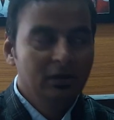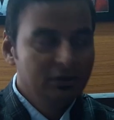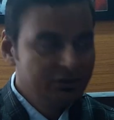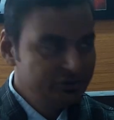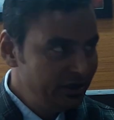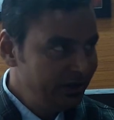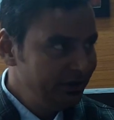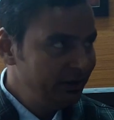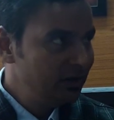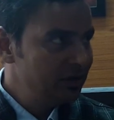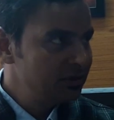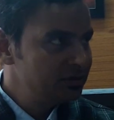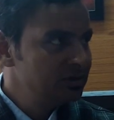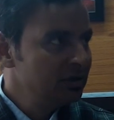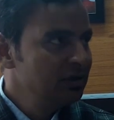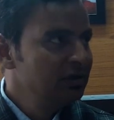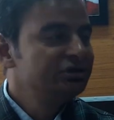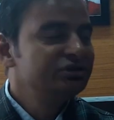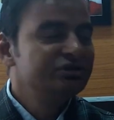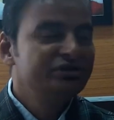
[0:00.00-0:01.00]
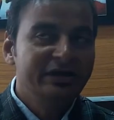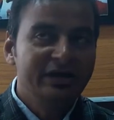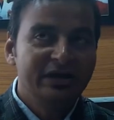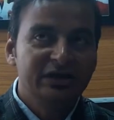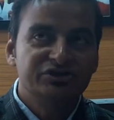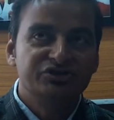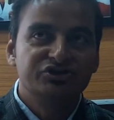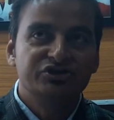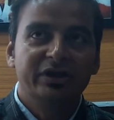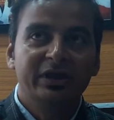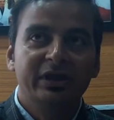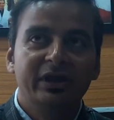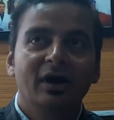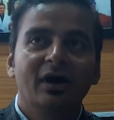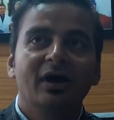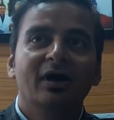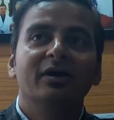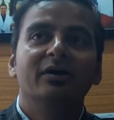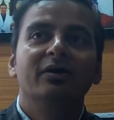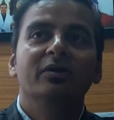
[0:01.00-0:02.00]
centers, CHC,
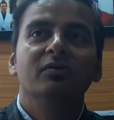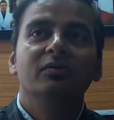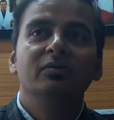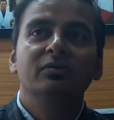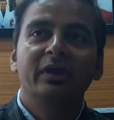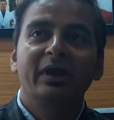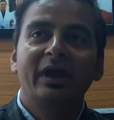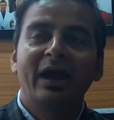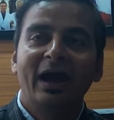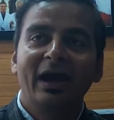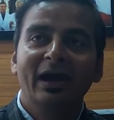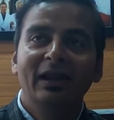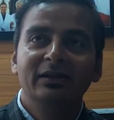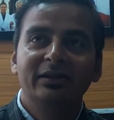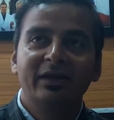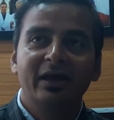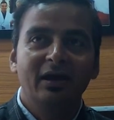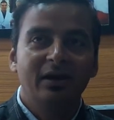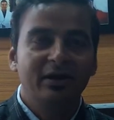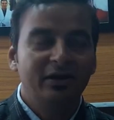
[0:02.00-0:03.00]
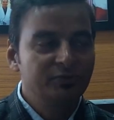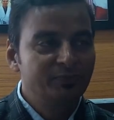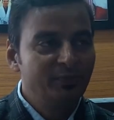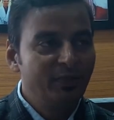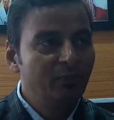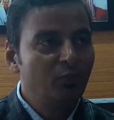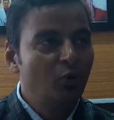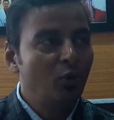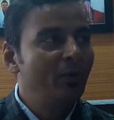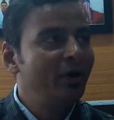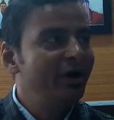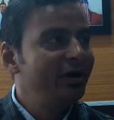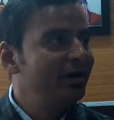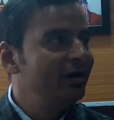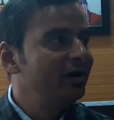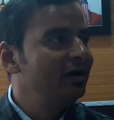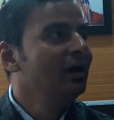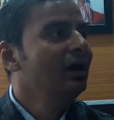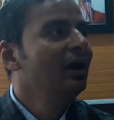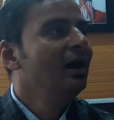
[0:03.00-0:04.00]
and the healthcare is being
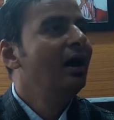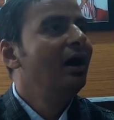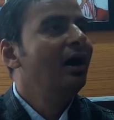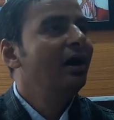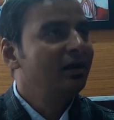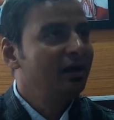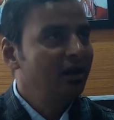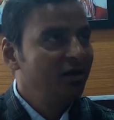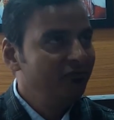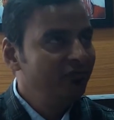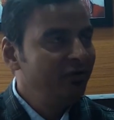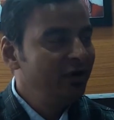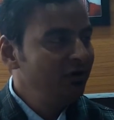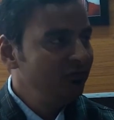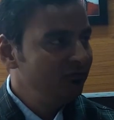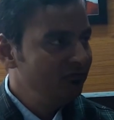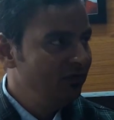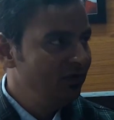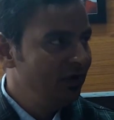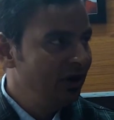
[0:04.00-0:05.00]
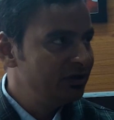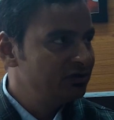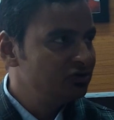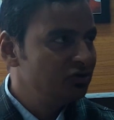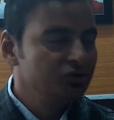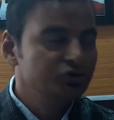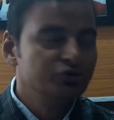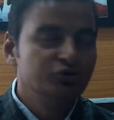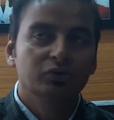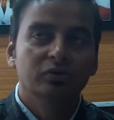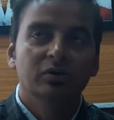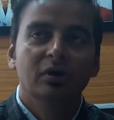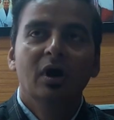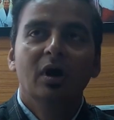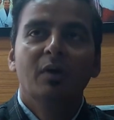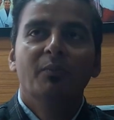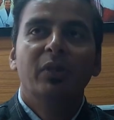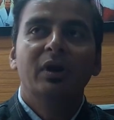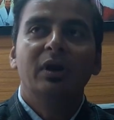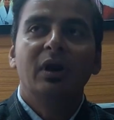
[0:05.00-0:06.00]
provided at every village also.
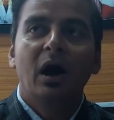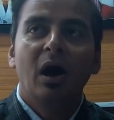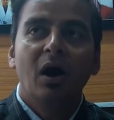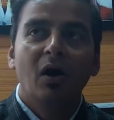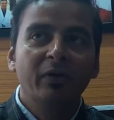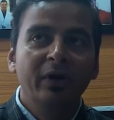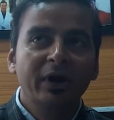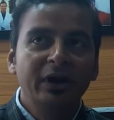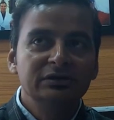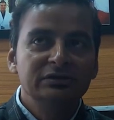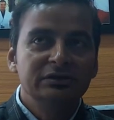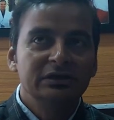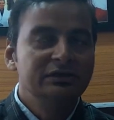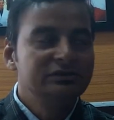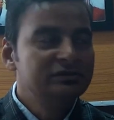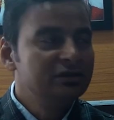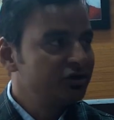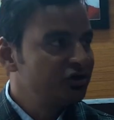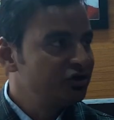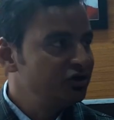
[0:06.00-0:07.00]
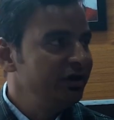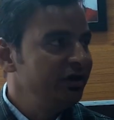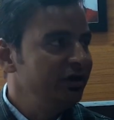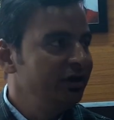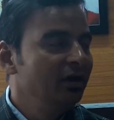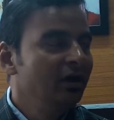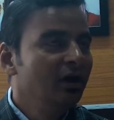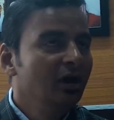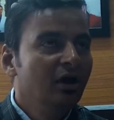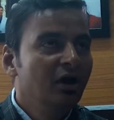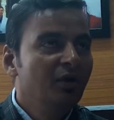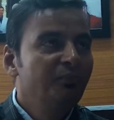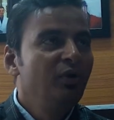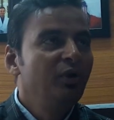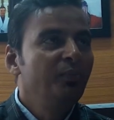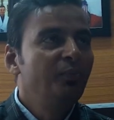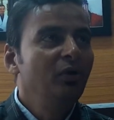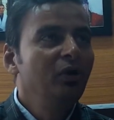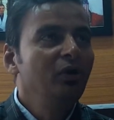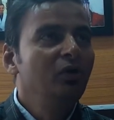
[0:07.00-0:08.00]
But awareness is the key. If
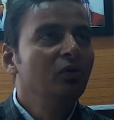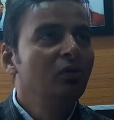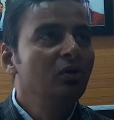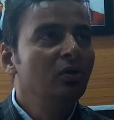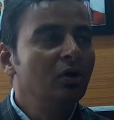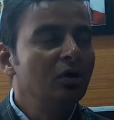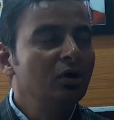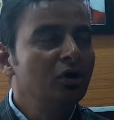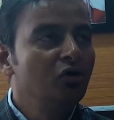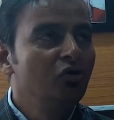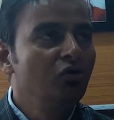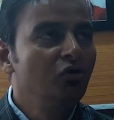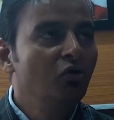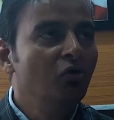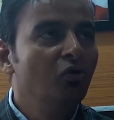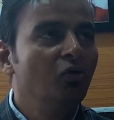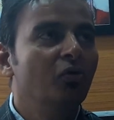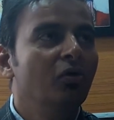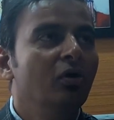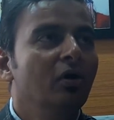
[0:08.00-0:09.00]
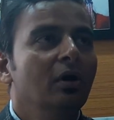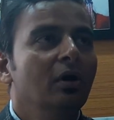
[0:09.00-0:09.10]
people do not know